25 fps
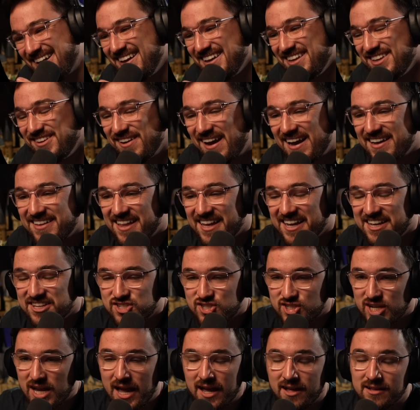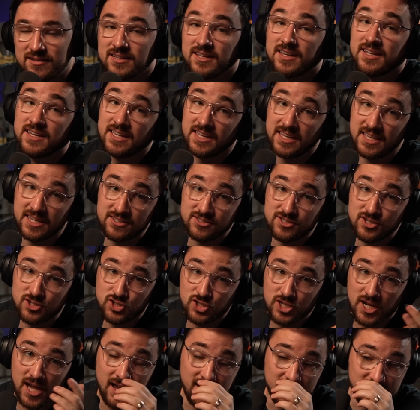You act like a child. He is a
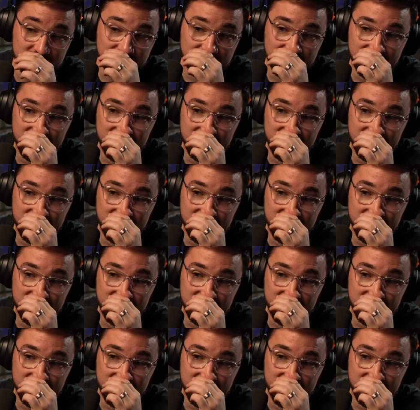child.